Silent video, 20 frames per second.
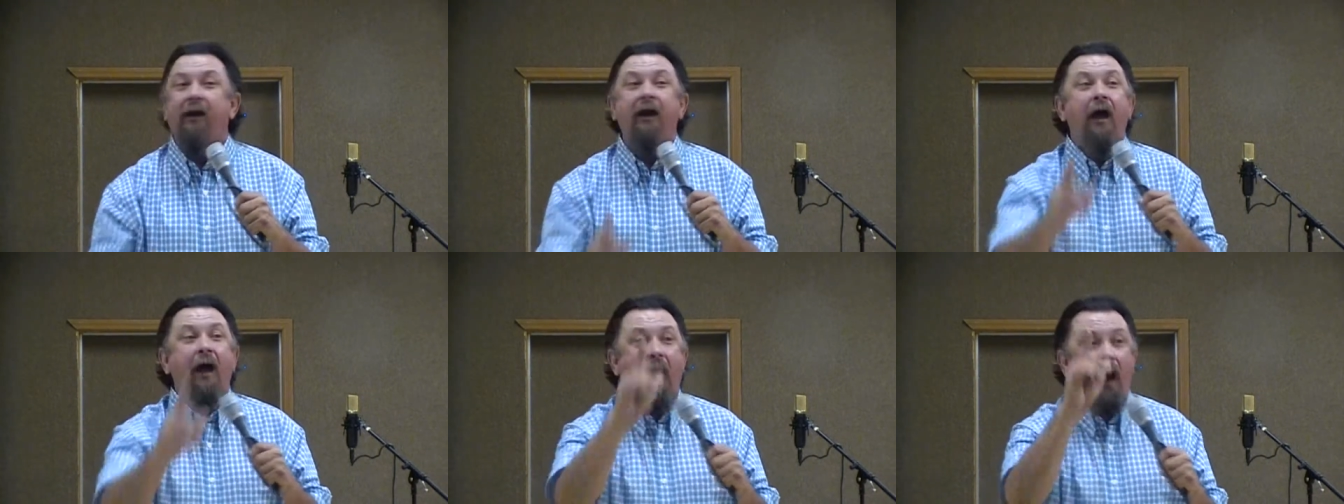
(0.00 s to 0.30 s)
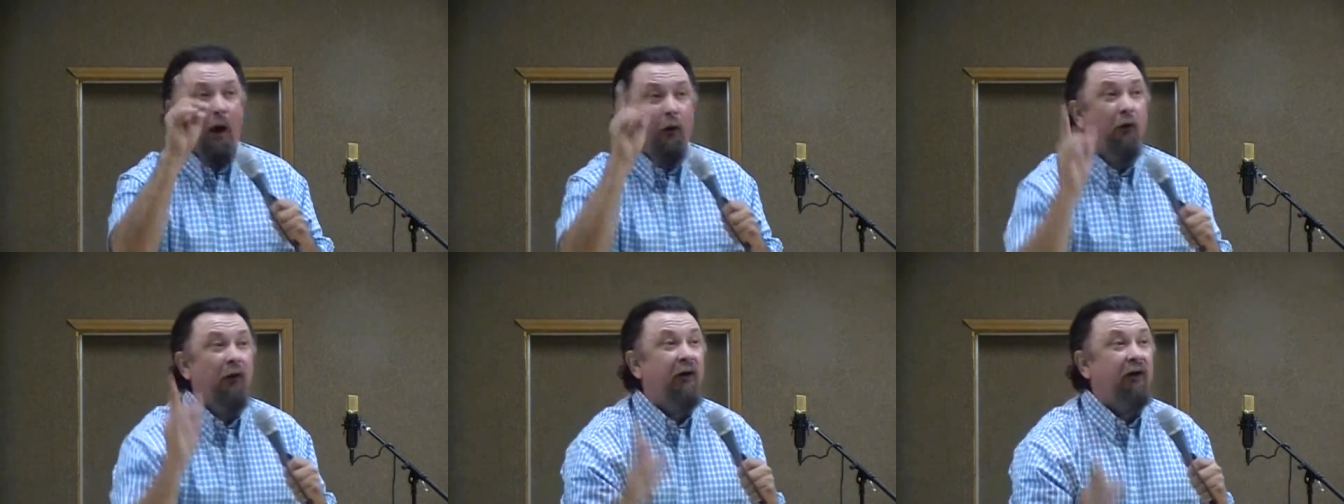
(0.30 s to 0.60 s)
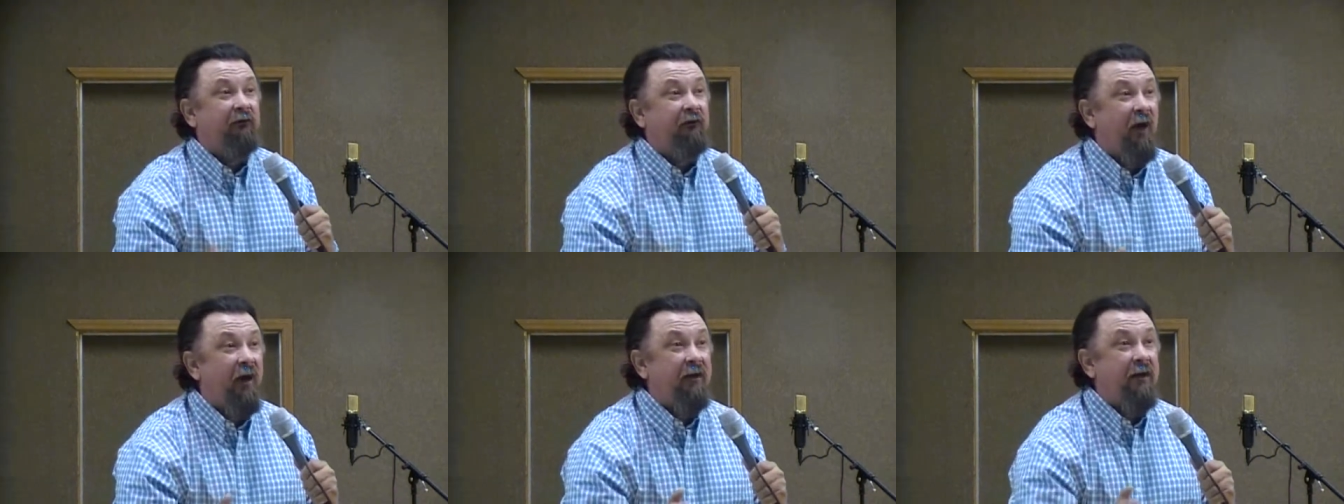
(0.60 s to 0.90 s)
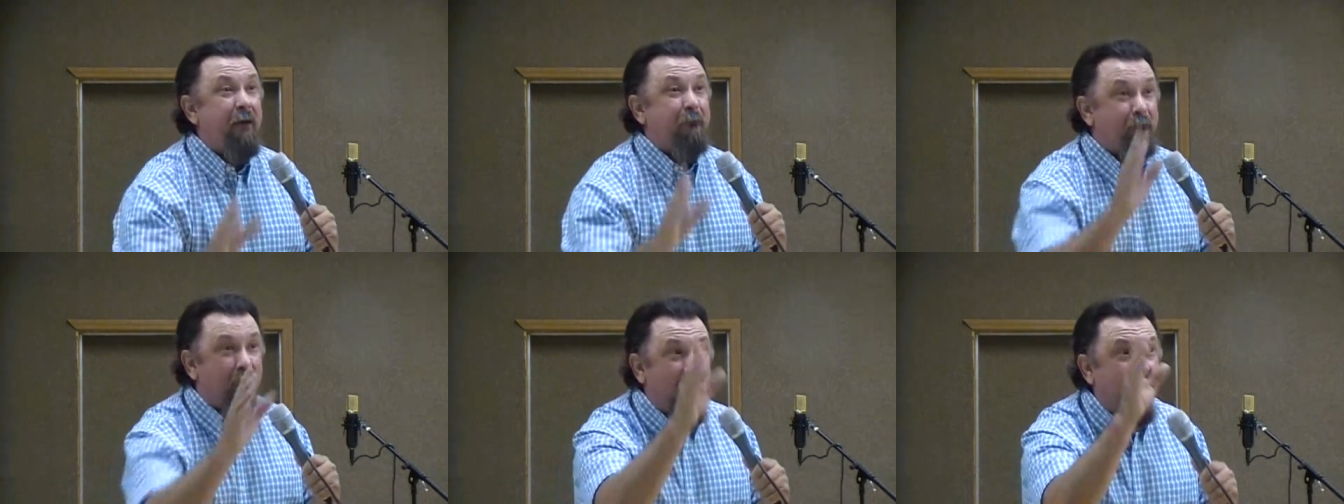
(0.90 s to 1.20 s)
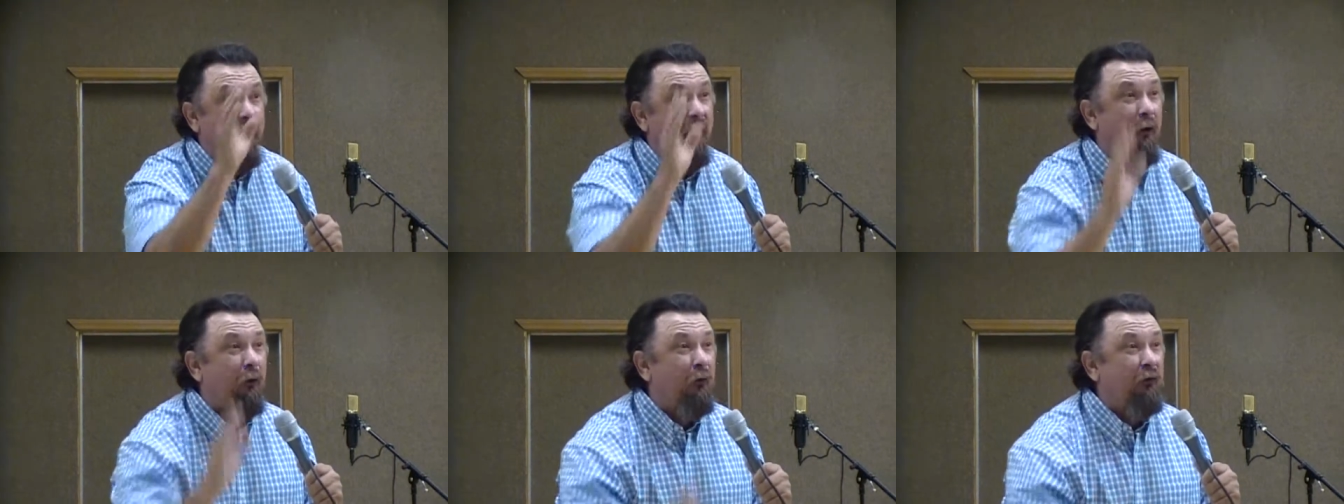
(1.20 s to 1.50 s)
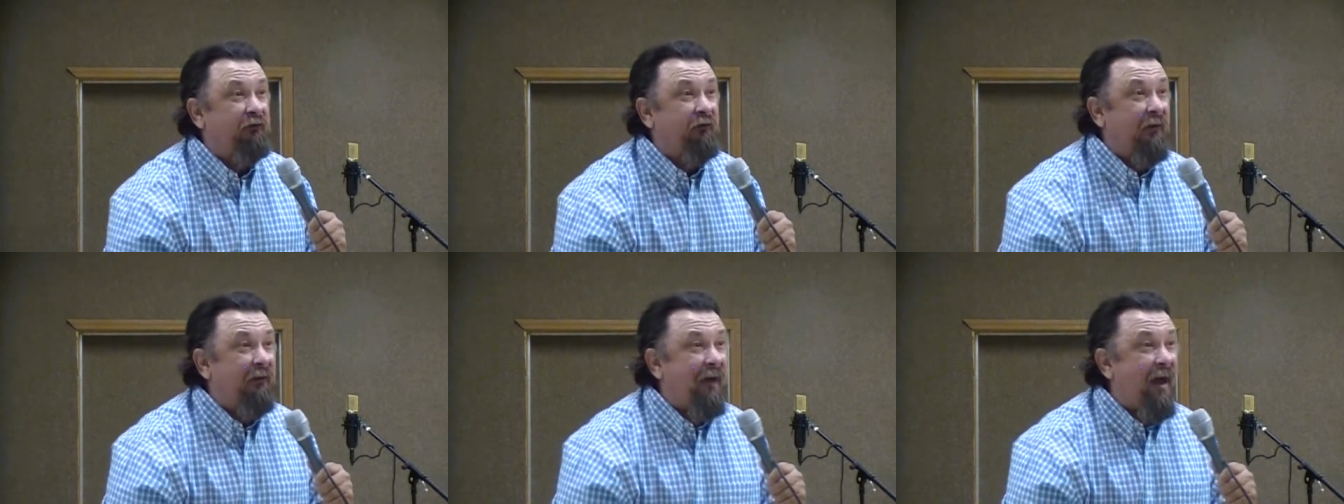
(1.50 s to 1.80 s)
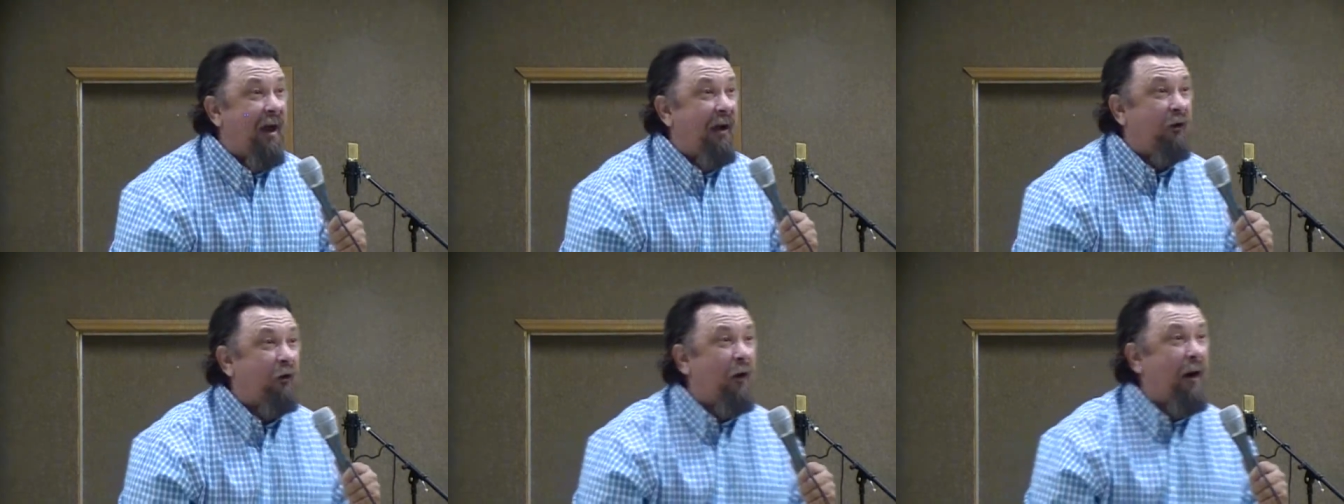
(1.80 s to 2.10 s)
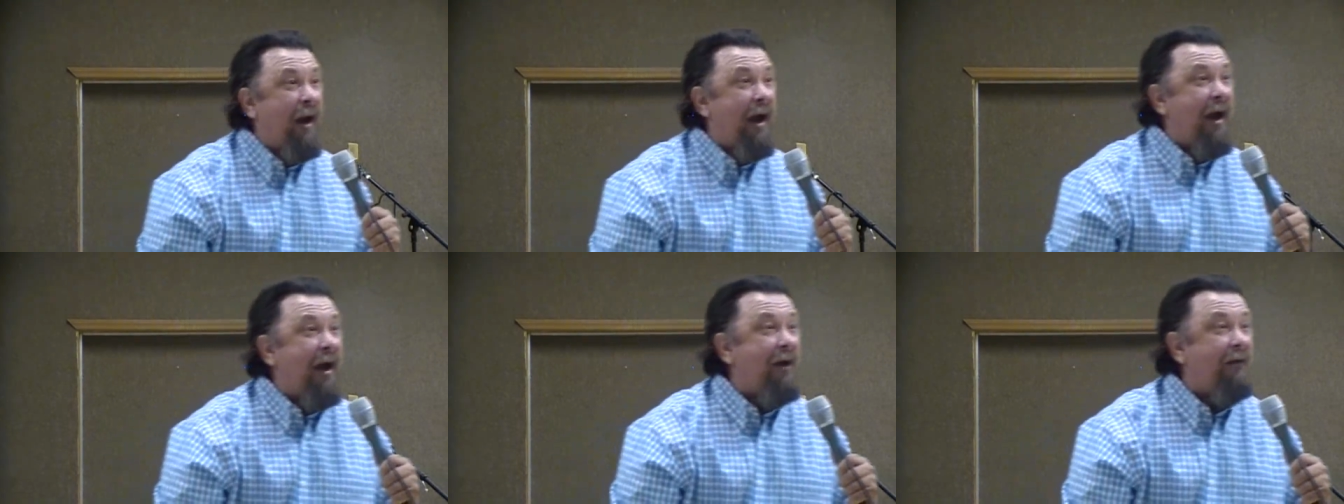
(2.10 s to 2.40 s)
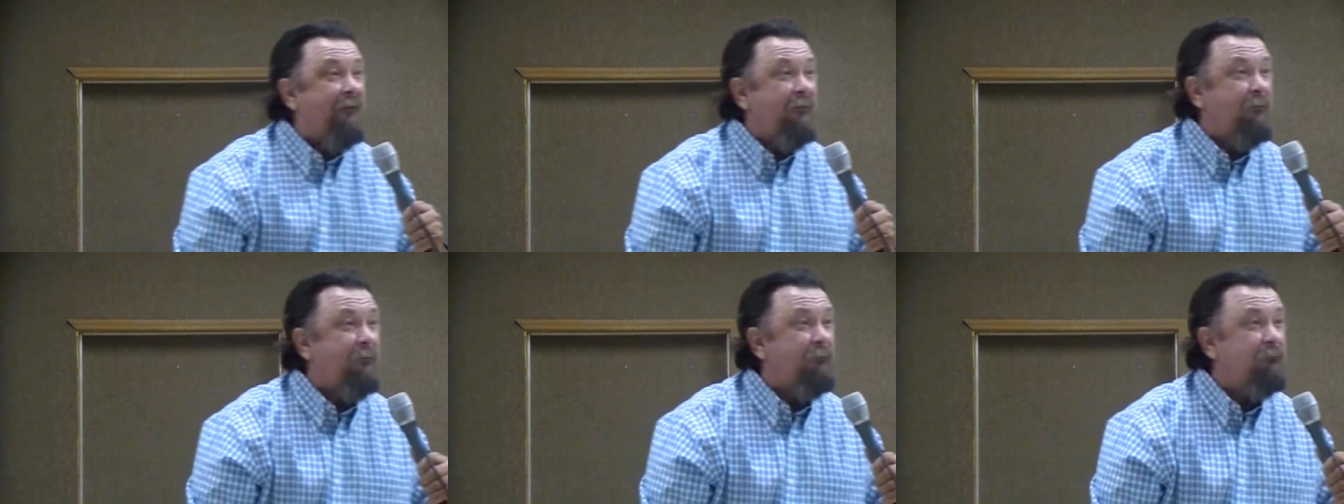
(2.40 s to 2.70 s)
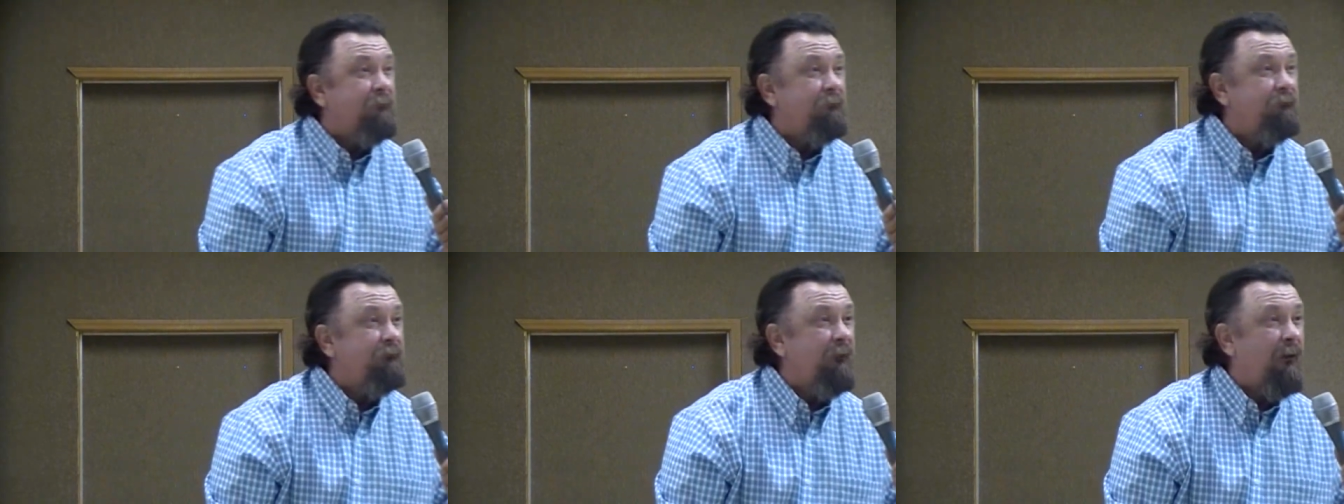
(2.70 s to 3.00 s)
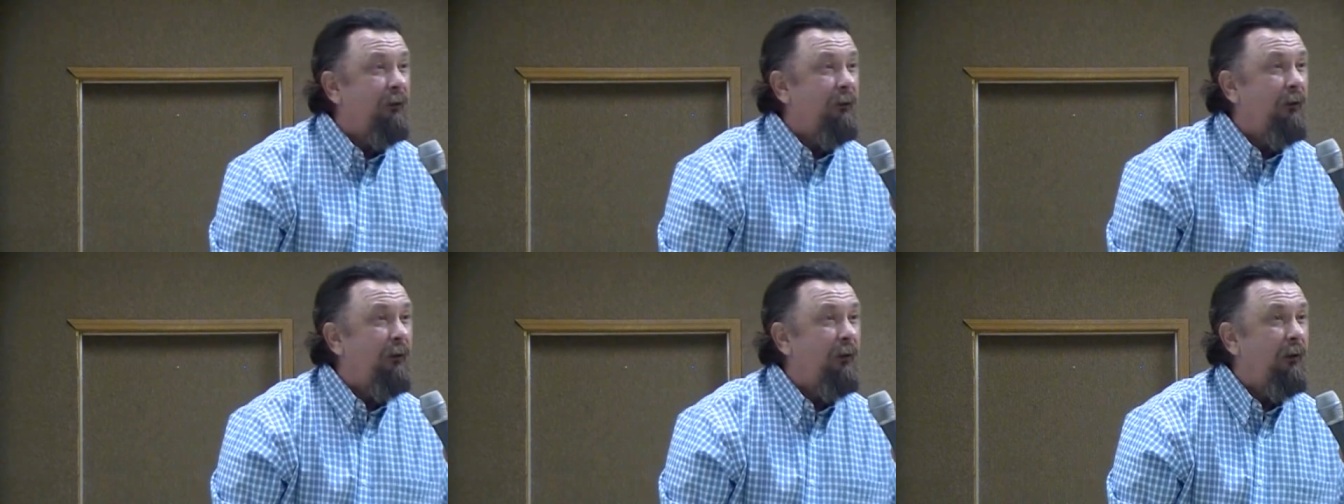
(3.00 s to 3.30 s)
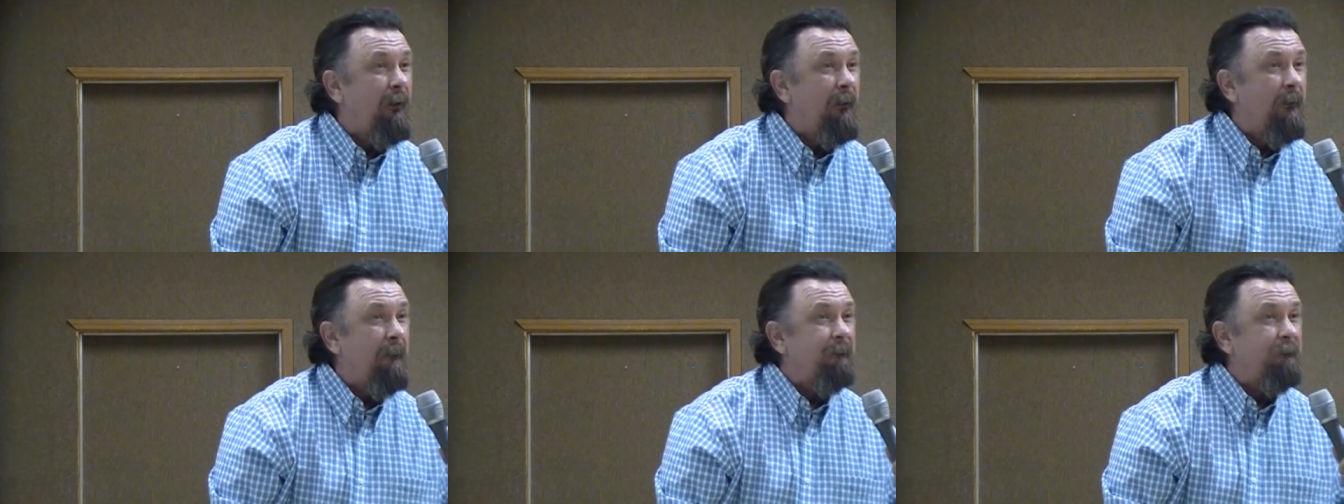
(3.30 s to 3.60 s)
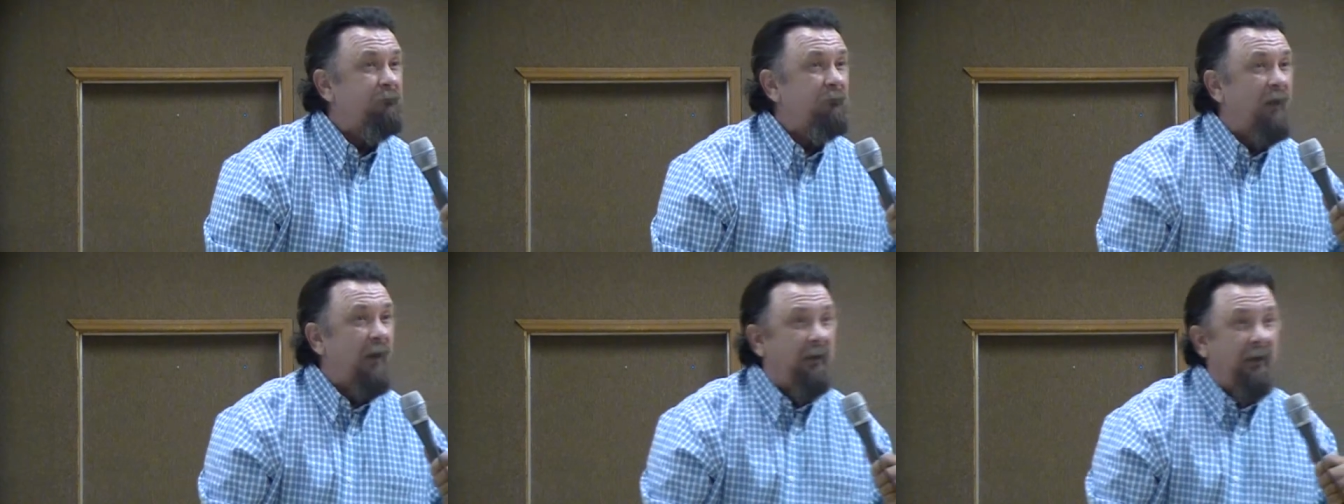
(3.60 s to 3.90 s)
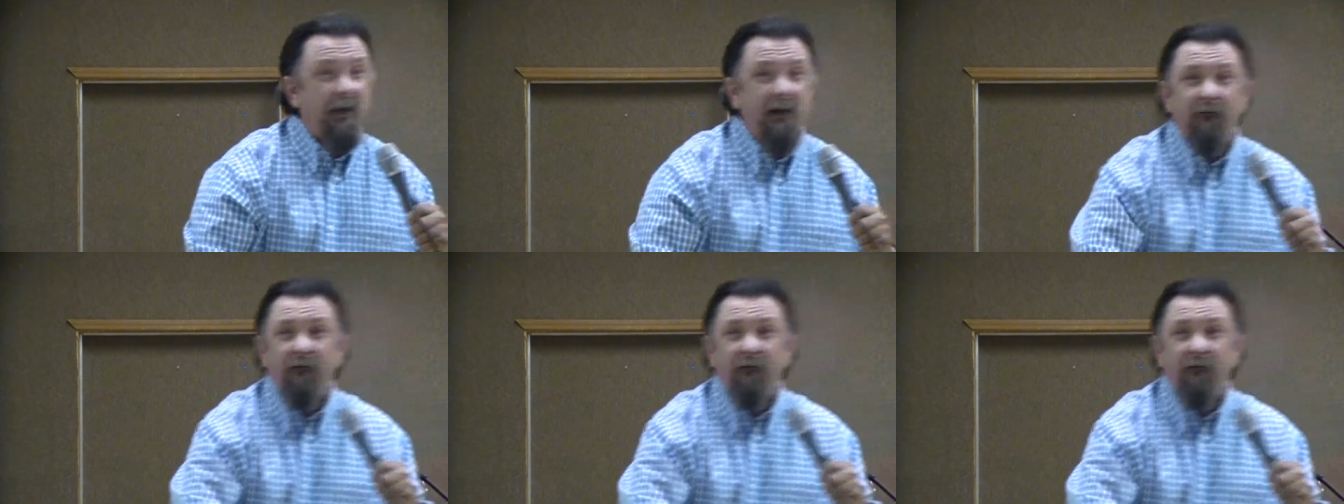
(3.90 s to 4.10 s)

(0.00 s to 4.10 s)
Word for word: I want to tell you, Peter was in that crowd. And